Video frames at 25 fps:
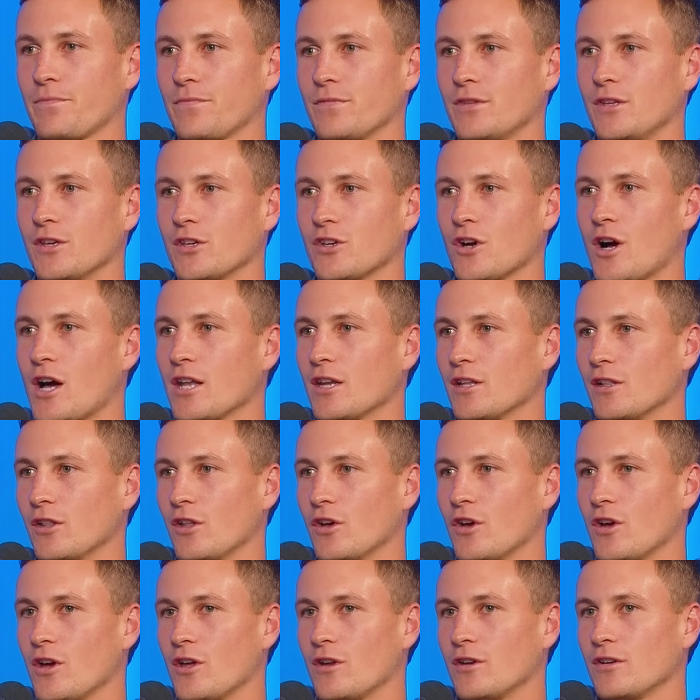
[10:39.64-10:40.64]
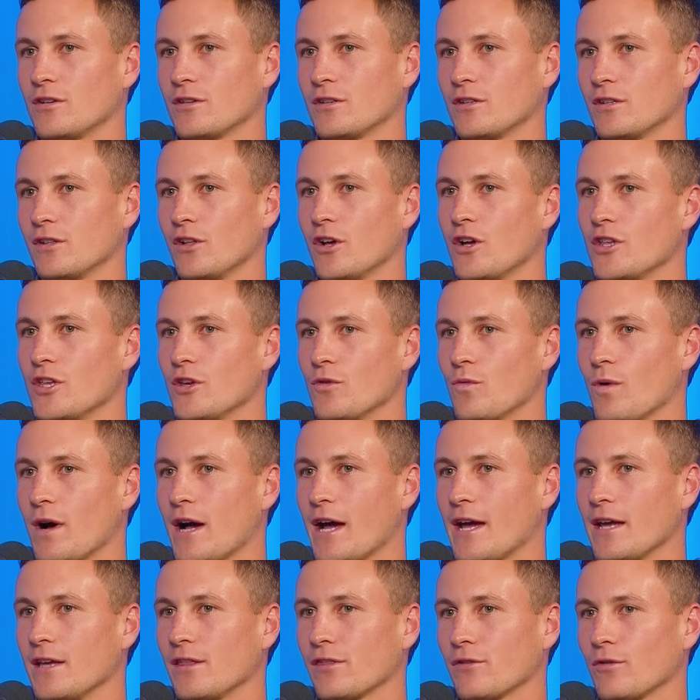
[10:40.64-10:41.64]
you kind of learn your
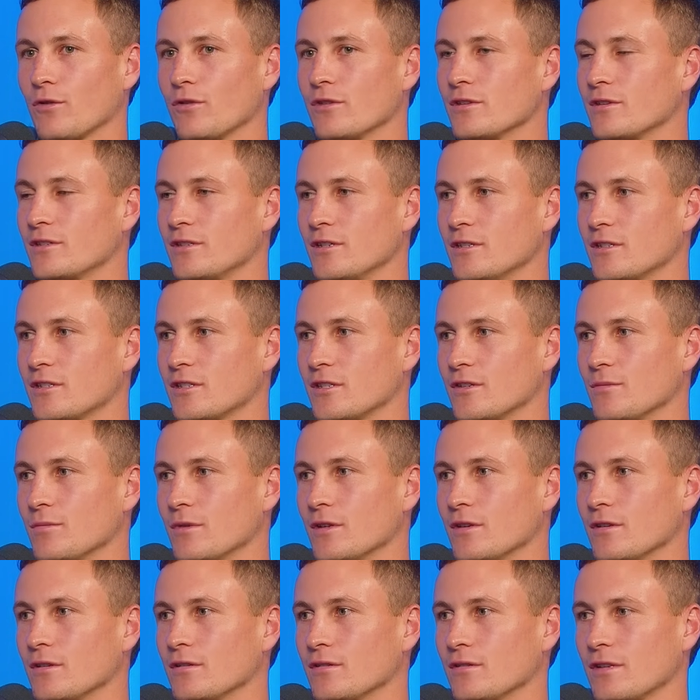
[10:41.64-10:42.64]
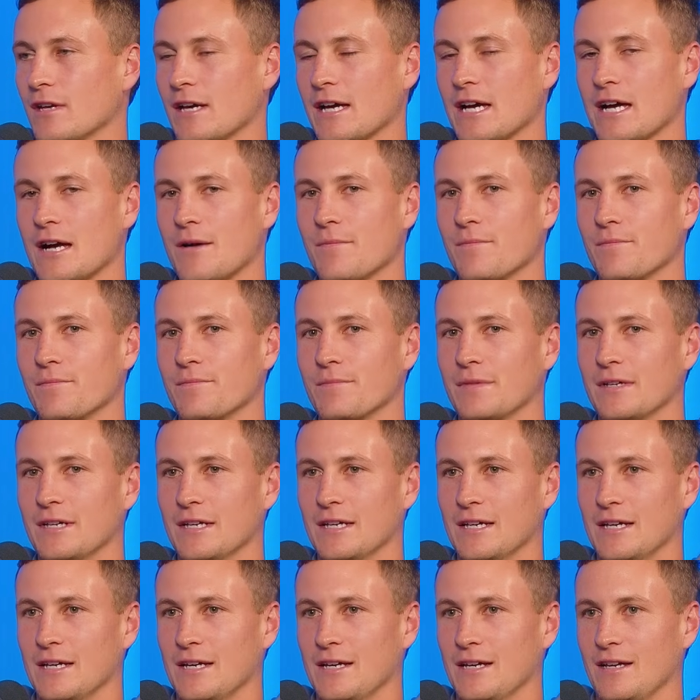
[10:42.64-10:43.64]
way through the system and
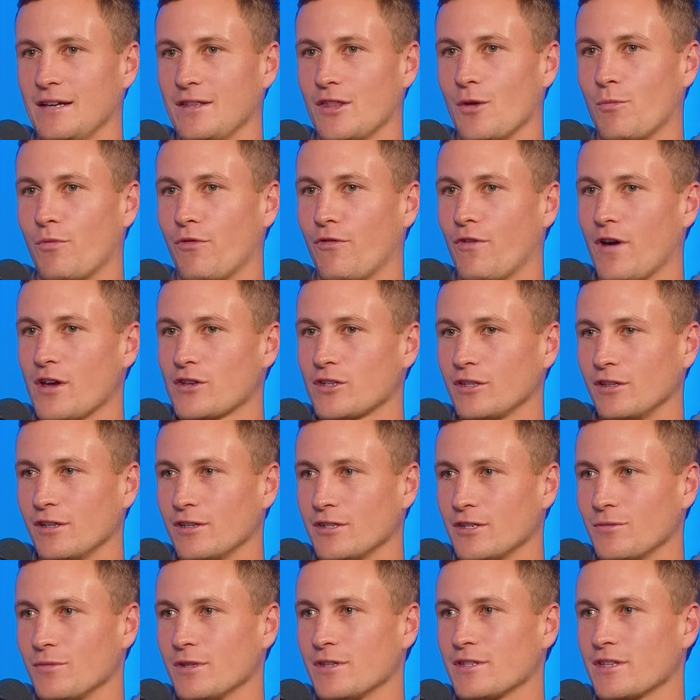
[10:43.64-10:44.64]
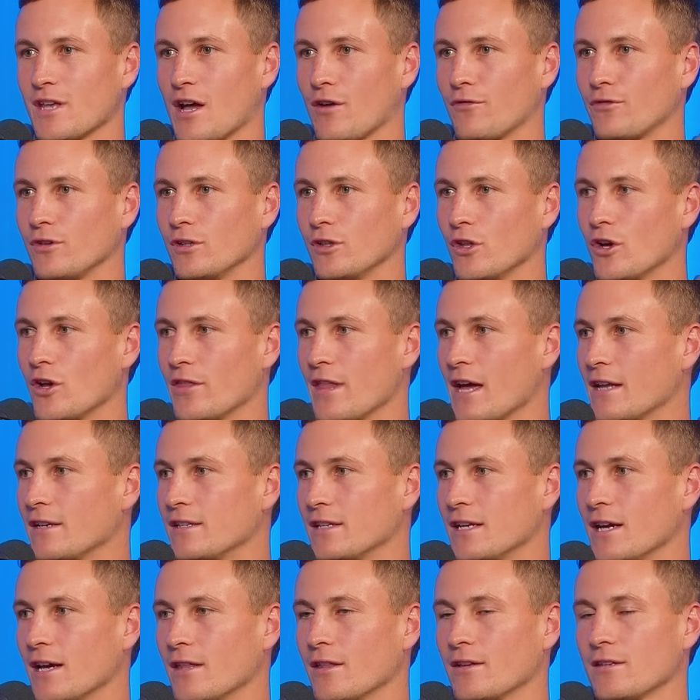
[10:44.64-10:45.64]
the professionalism and stuff. You learn that
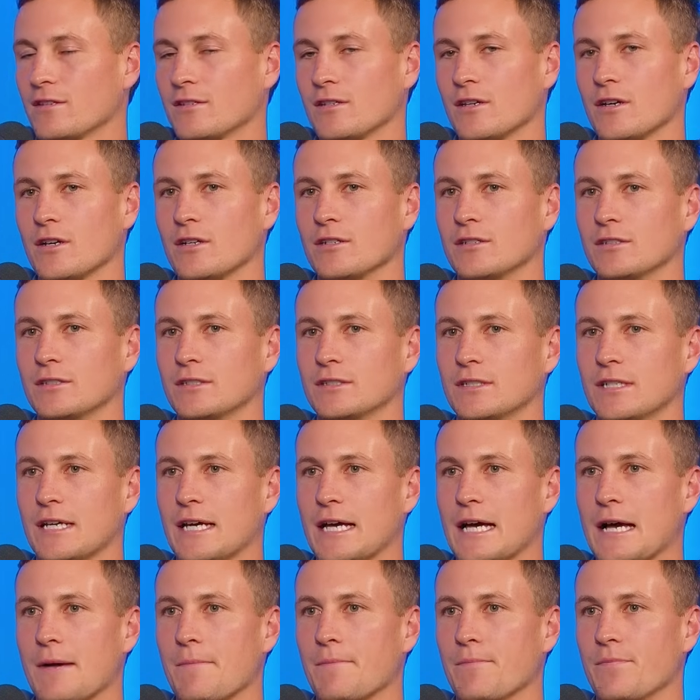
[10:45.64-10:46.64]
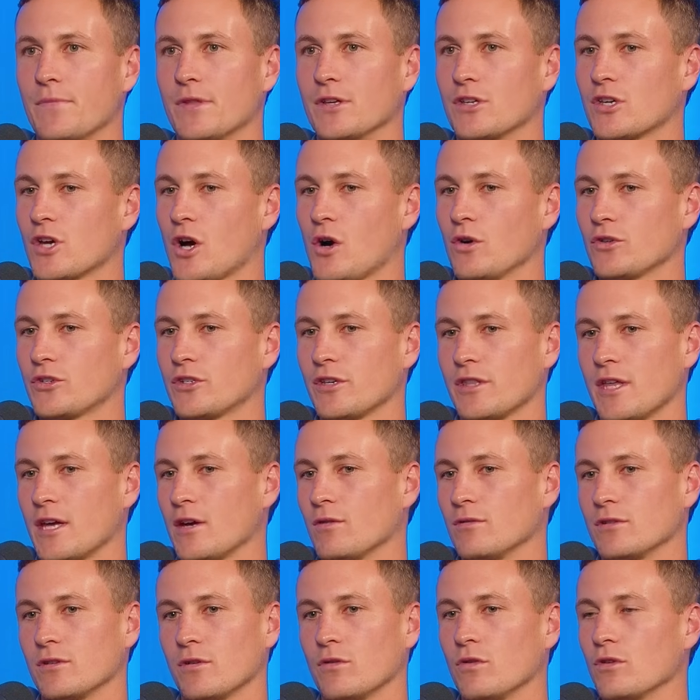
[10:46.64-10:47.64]
together. So the culture
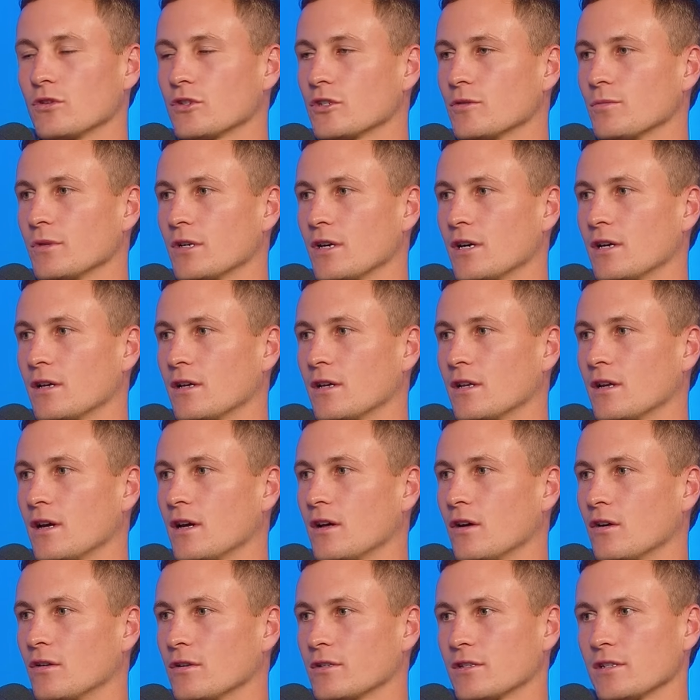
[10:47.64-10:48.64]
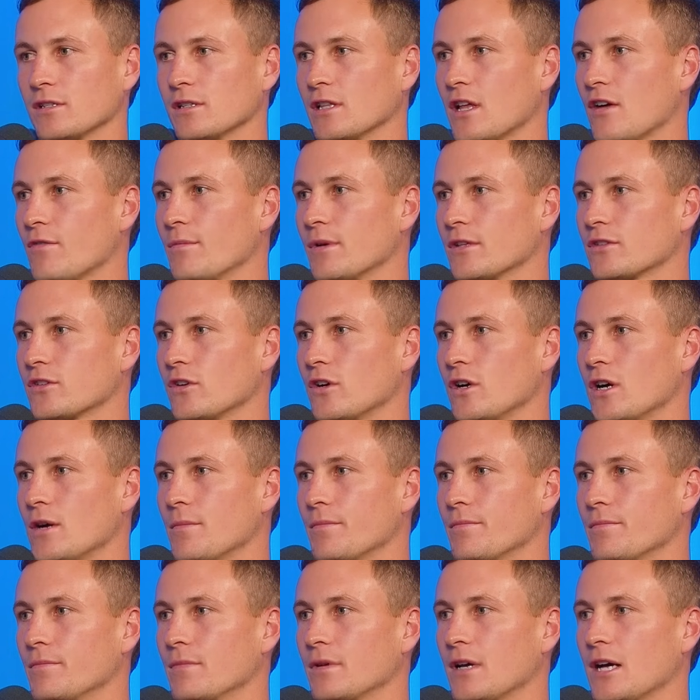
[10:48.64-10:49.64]
there was awesome, and I honestly loved my
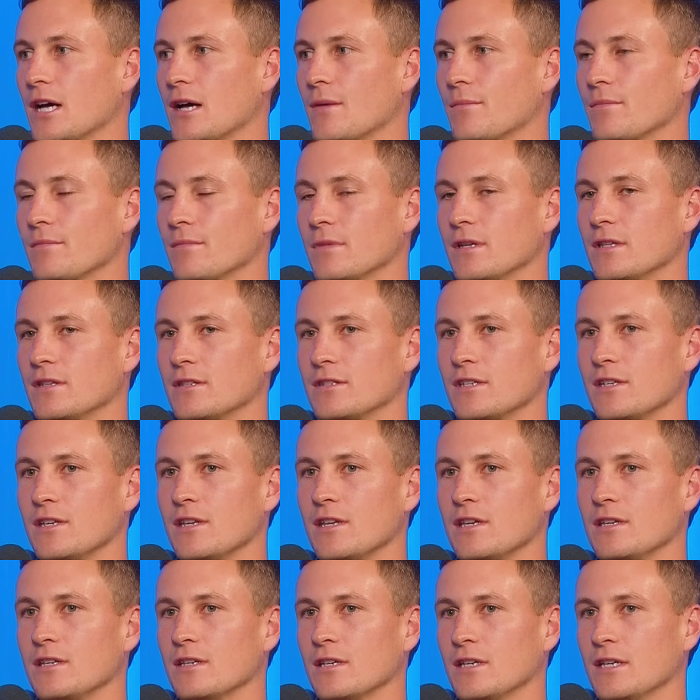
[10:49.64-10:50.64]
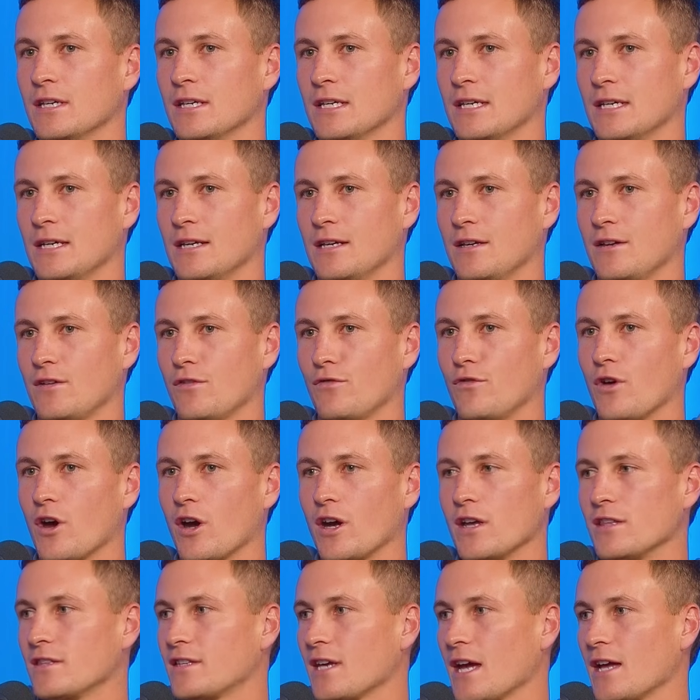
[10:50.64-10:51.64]
time in Sydney.
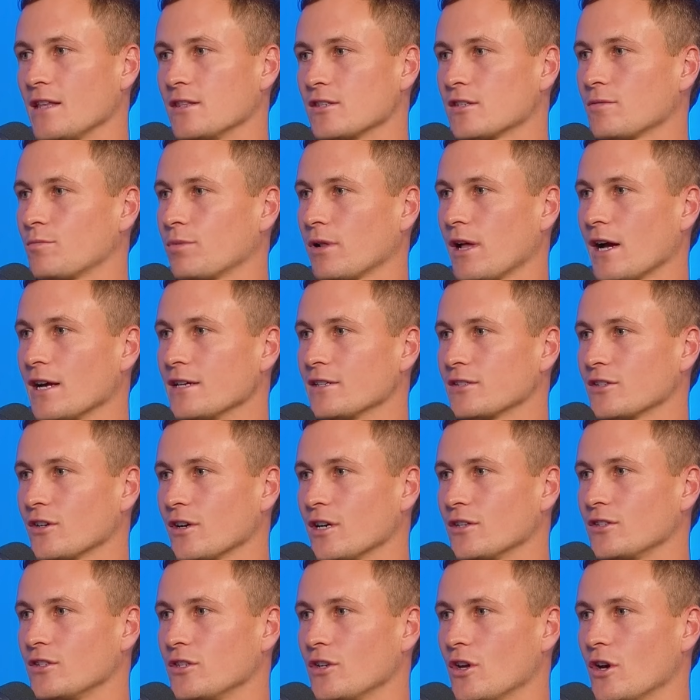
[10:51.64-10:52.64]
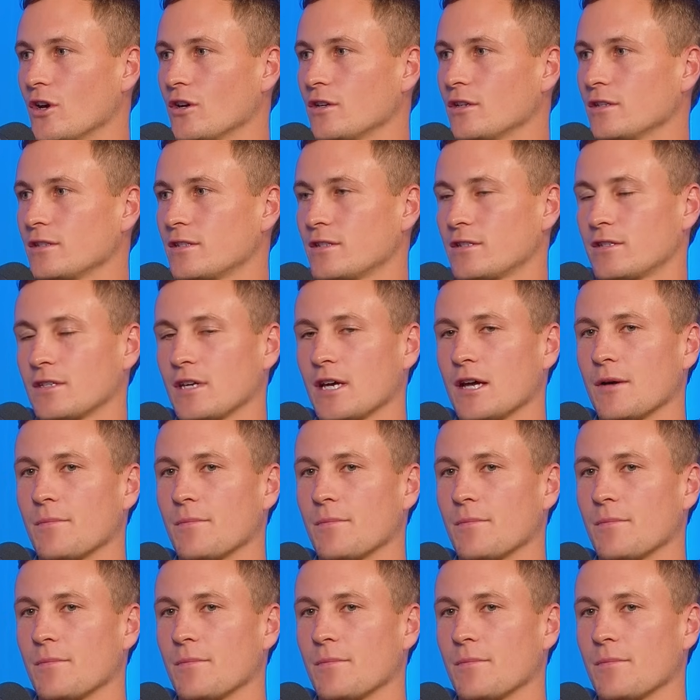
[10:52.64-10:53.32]
Very intense place, so as you know, it's